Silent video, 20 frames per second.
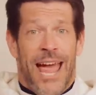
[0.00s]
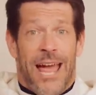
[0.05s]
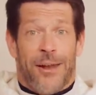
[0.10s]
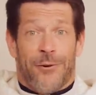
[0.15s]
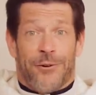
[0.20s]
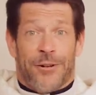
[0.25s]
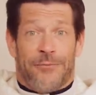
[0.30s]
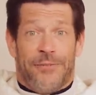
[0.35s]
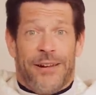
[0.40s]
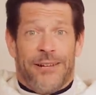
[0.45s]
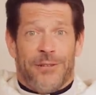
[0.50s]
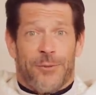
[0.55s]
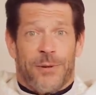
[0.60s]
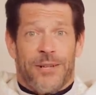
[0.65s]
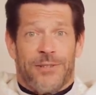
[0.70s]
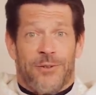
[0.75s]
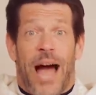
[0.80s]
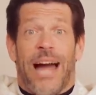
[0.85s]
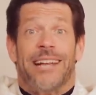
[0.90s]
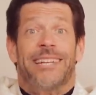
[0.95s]
And her defense
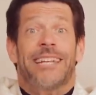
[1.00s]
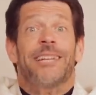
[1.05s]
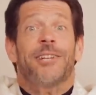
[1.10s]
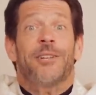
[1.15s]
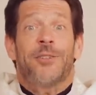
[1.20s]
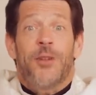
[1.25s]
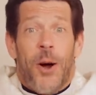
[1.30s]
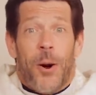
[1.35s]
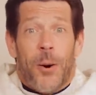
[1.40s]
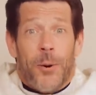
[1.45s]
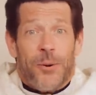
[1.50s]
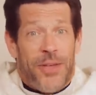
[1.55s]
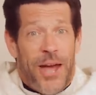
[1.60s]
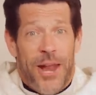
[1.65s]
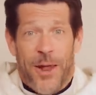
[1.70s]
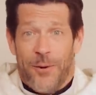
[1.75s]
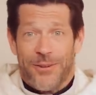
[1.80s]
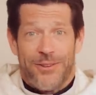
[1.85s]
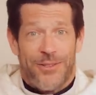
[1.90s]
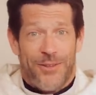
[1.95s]
was, I didn't know
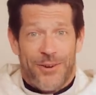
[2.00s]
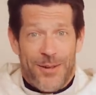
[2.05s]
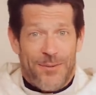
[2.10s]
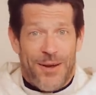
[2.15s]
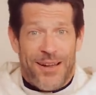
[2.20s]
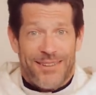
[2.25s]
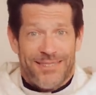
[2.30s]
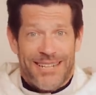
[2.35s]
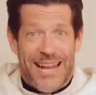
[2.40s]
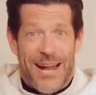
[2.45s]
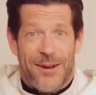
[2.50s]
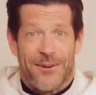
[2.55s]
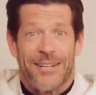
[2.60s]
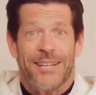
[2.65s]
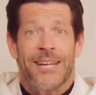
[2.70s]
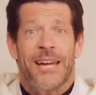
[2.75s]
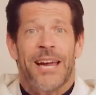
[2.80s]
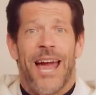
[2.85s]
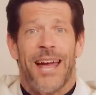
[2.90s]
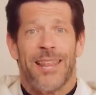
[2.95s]
that it was 30 miles an hour.